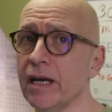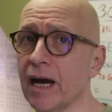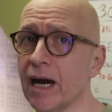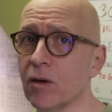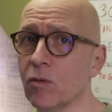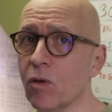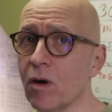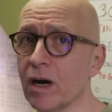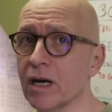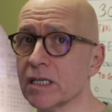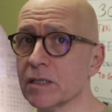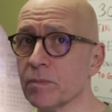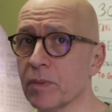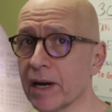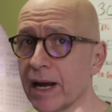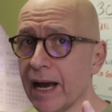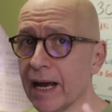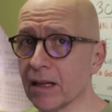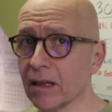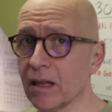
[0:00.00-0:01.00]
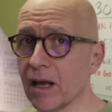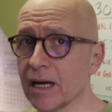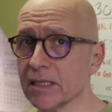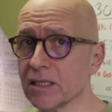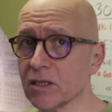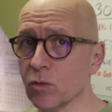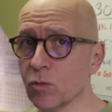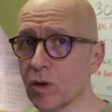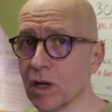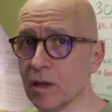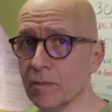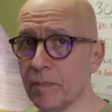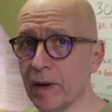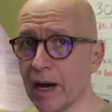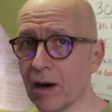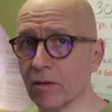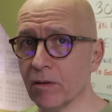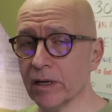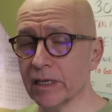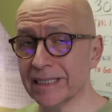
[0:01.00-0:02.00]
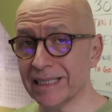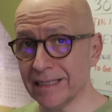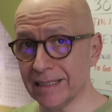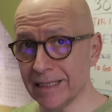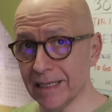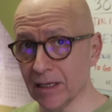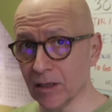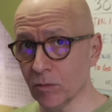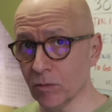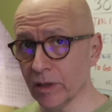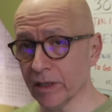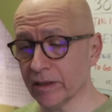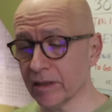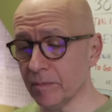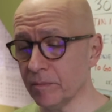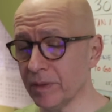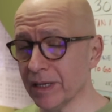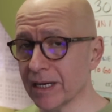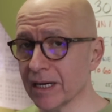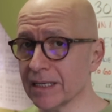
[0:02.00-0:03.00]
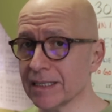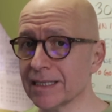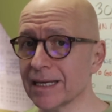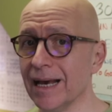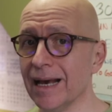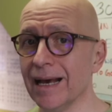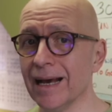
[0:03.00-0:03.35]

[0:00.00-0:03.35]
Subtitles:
I was, but I had lots of willpower to deal with it because